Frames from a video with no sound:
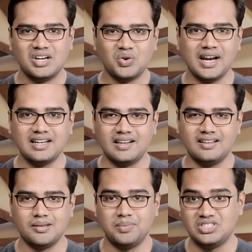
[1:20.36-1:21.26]
To get the
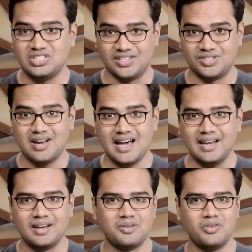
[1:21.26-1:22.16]
recipe just
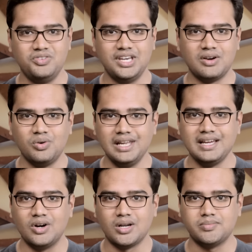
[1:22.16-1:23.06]
right, we are
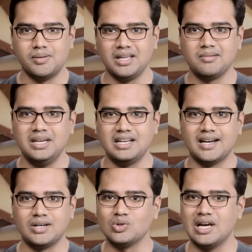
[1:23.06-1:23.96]
rolling out a public
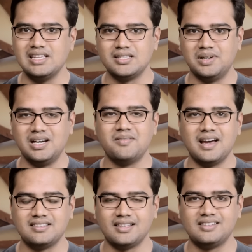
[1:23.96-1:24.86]
beta to eligible
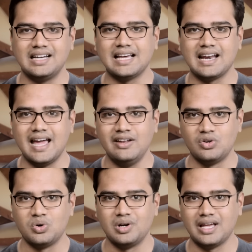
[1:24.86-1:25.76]
devices that are
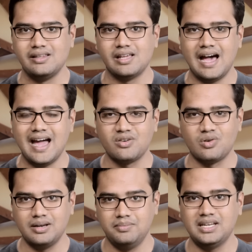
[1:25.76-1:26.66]
enrolled in the
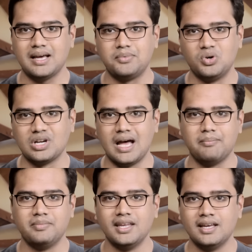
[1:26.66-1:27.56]
Android beta
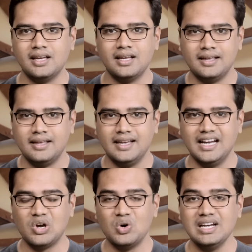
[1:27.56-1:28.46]
program.
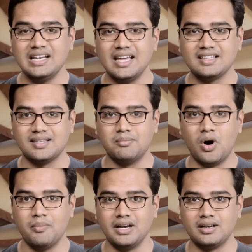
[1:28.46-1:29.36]
It only takes a
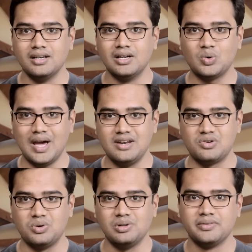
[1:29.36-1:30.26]
moment to
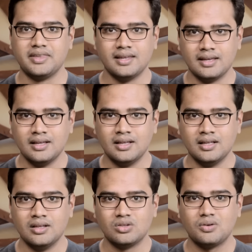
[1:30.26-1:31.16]
enroll.
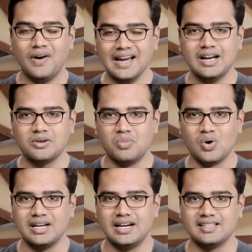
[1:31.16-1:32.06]
So find out
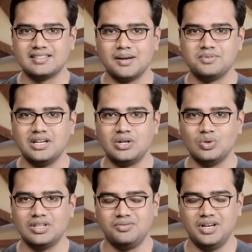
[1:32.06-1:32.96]
more in the description
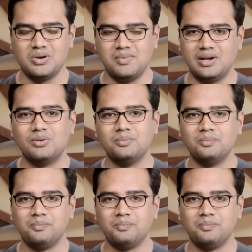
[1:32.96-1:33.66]
to this video below.